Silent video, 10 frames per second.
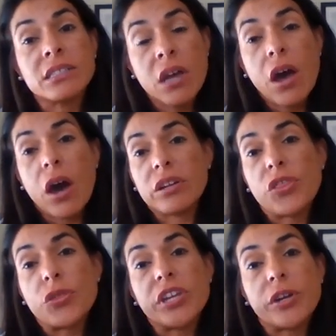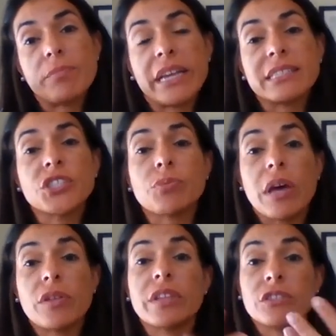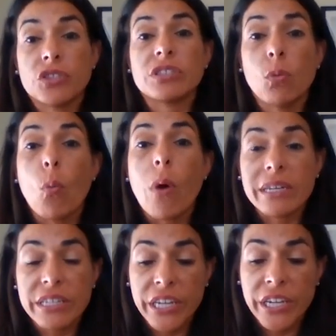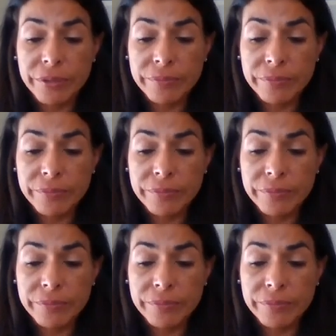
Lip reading: on a 3-year basis rather than just in 1 year.